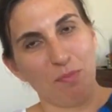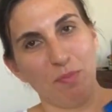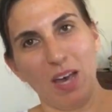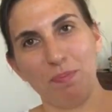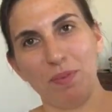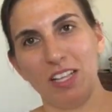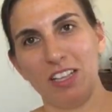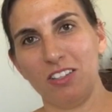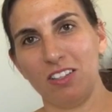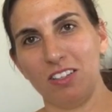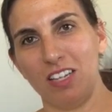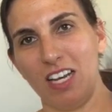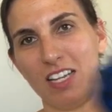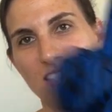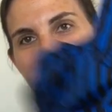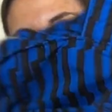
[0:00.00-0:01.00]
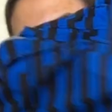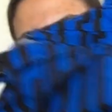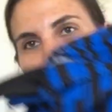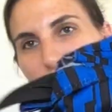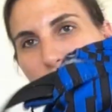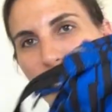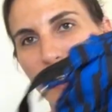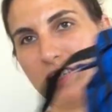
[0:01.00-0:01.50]
It might be a nice little
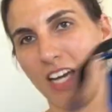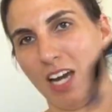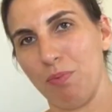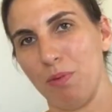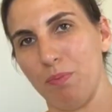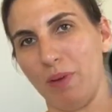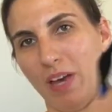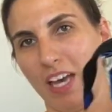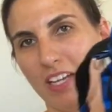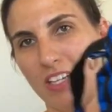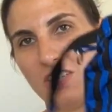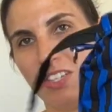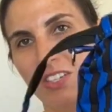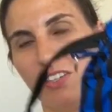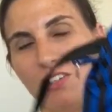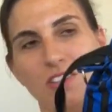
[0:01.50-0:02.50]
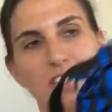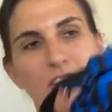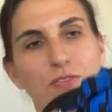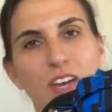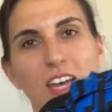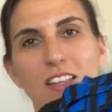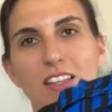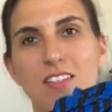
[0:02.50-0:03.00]
quick diaper bag too, because I
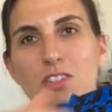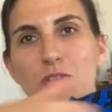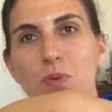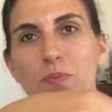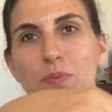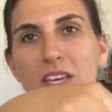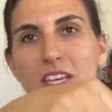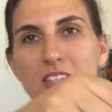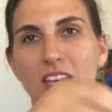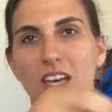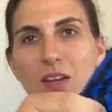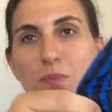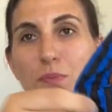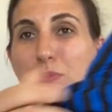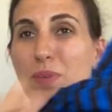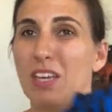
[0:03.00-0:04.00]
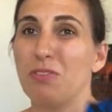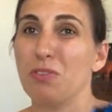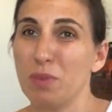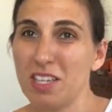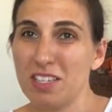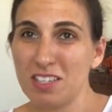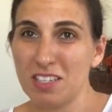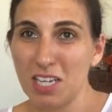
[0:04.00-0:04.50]
found the Super Bees are kind of big for
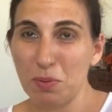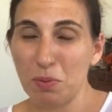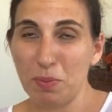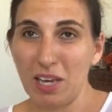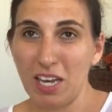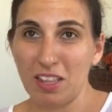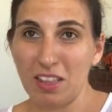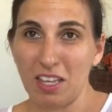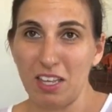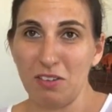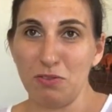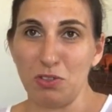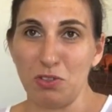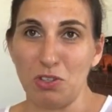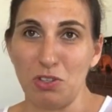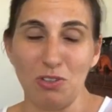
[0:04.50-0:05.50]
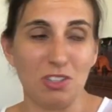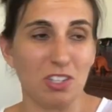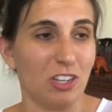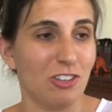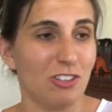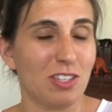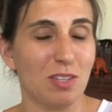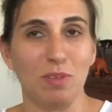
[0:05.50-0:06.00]
me as a diaper bag. They kind of feel huge. I
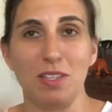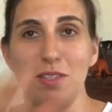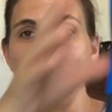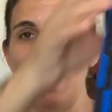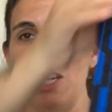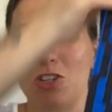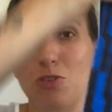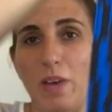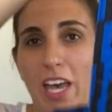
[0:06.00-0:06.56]
use them as beach